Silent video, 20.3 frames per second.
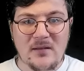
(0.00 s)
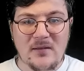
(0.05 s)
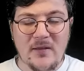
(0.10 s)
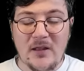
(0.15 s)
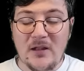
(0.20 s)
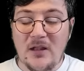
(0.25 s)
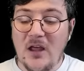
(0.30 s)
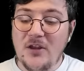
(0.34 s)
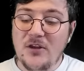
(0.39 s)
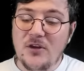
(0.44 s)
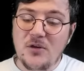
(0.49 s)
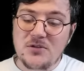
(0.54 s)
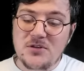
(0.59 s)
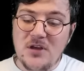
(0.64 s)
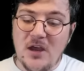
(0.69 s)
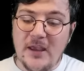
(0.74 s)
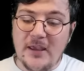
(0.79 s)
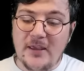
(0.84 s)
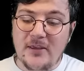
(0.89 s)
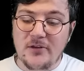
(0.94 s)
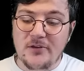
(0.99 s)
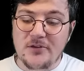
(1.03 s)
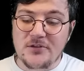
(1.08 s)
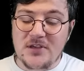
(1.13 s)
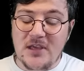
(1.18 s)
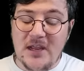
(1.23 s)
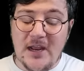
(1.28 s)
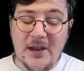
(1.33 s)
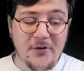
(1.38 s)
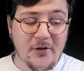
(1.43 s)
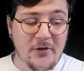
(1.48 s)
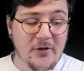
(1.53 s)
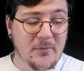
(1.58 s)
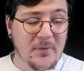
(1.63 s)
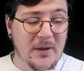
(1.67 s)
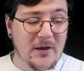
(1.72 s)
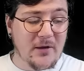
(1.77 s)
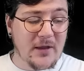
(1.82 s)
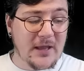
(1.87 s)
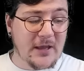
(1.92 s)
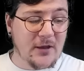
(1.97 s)
A lot of news articles, and I don't know
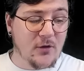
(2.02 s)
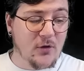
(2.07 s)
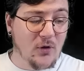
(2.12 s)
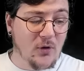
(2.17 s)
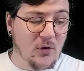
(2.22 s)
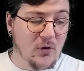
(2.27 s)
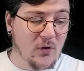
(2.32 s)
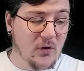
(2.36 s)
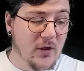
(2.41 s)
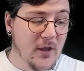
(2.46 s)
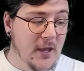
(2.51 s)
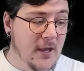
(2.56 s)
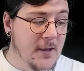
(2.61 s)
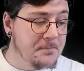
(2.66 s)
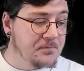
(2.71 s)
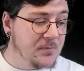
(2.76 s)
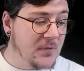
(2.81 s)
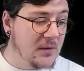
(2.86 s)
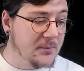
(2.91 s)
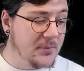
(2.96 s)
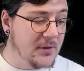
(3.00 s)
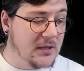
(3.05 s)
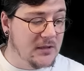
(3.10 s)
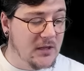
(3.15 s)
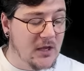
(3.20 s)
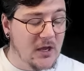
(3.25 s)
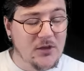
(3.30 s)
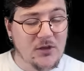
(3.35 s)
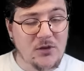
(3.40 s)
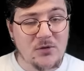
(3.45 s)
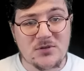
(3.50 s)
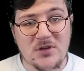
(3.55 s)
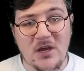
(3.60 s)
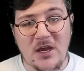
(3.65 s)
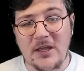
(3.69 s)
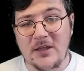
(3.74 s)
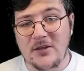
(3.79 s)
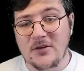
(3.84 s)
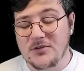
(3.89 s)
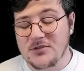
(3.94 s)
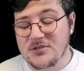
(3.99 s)
about in court, but a lot of news
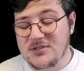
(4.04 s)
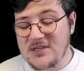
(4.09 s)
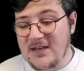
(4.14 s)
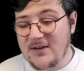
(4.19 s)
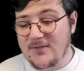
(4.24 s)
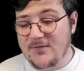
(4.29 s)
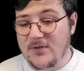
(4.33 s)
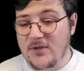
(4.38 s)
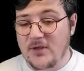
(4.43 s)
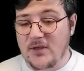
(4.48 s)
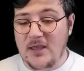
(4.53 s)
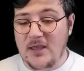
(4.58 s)
articles said that